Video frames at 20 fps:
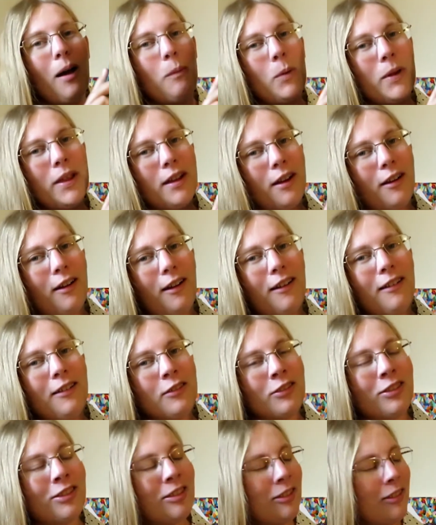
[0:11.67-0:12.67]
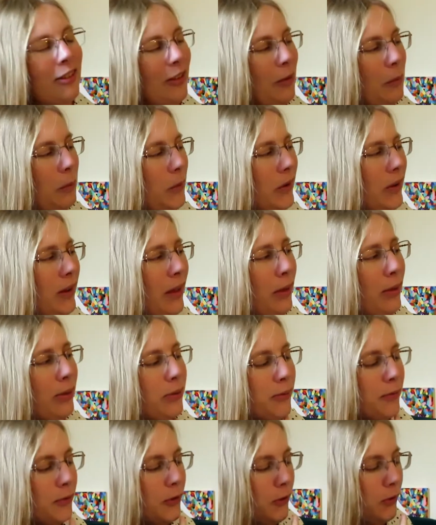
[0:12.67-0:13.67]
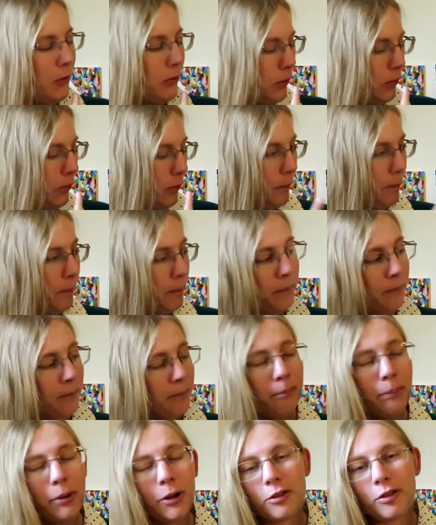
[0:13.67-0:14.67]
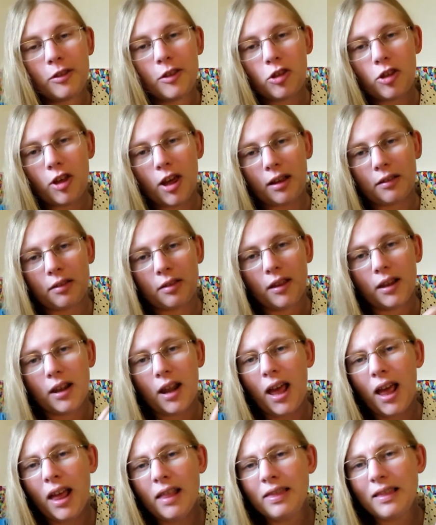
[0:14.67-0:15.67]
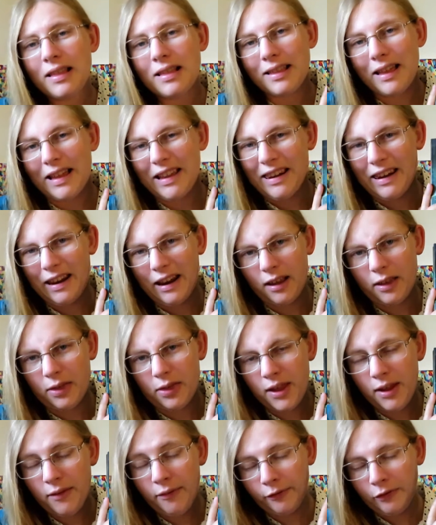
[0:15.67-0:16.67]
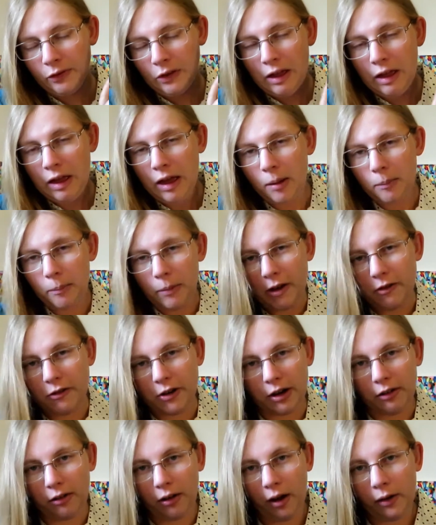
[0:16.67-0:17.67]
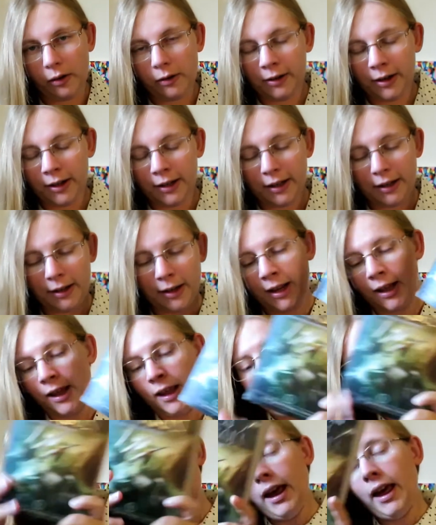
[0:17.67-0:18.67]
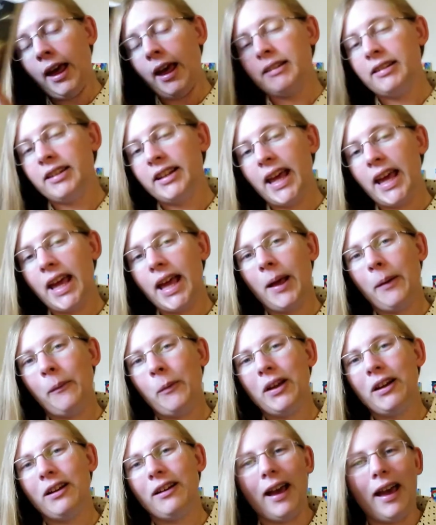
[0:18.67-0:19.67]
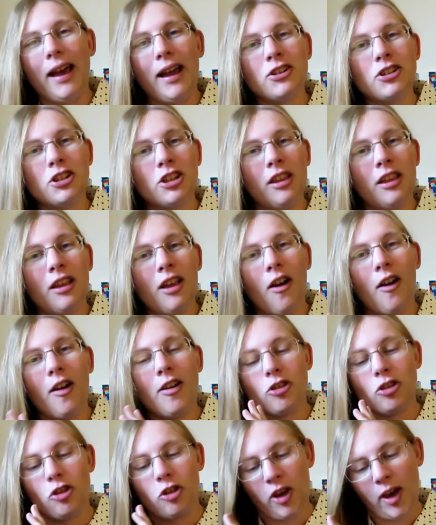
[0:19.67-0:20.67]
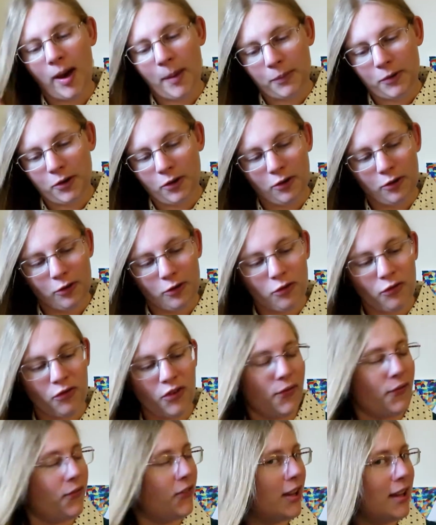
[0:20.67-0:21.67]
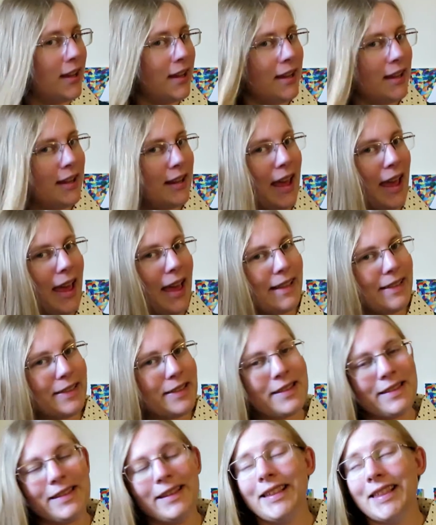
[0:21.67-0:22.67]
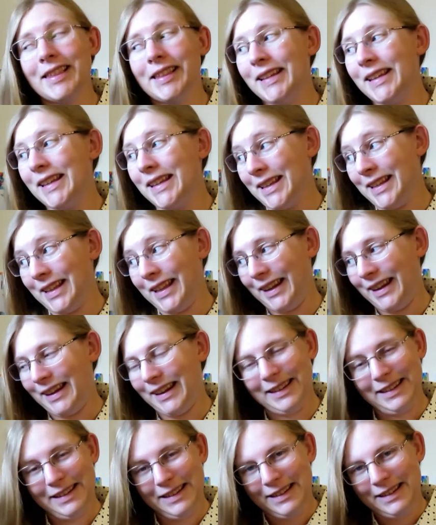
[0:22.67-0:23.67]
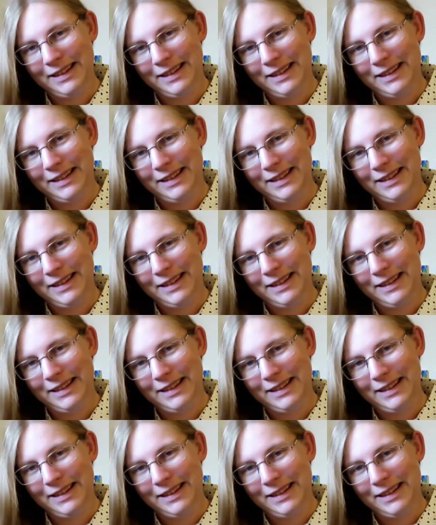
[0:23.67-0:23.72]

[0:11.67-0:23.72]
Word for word: We are still working through Percy Jackson, The Lightning Thief by Rick Riordan. And today we are actually on chapters fifteen and sixteen.